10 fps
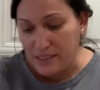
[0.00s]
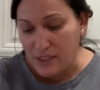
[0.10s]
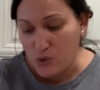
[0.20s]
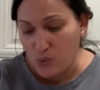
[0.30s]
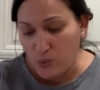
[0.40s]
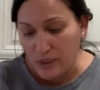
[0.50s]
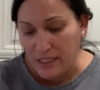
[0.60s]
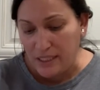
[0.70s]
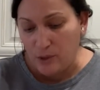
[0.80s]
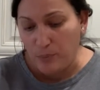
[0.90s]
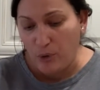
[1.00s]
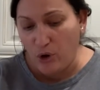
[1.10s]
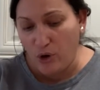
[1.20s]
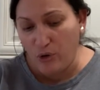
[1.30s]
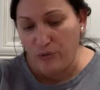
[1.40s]
It's really the
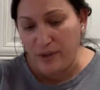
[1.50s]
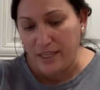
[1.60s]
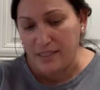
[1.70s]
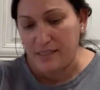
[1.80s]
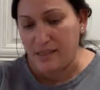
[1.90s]
perfect,